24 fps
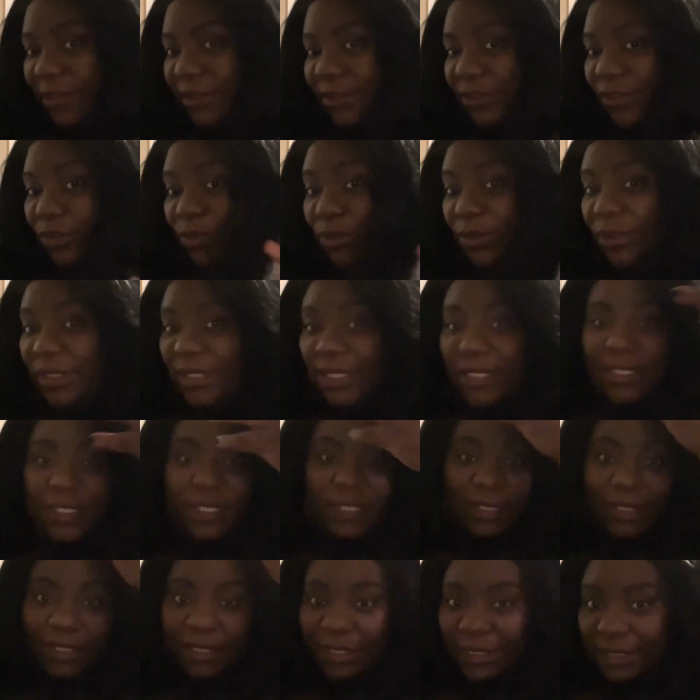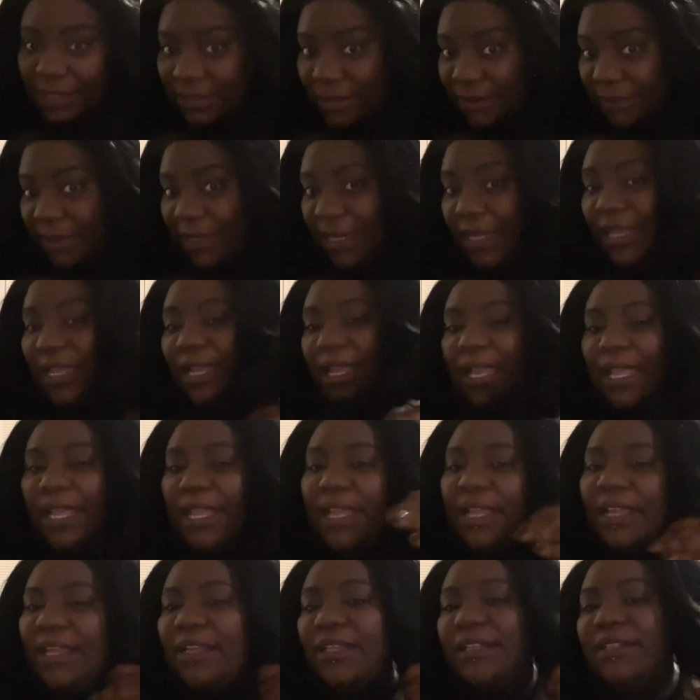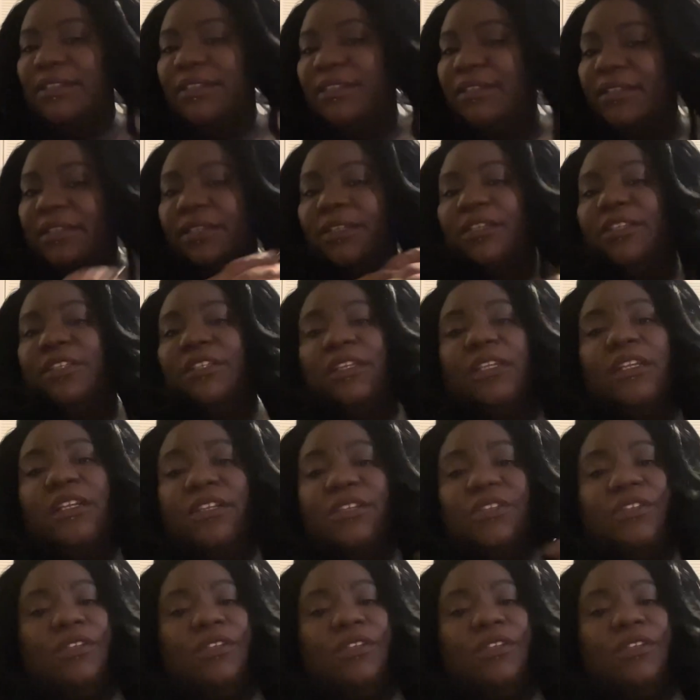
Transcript: Julianne gives and she's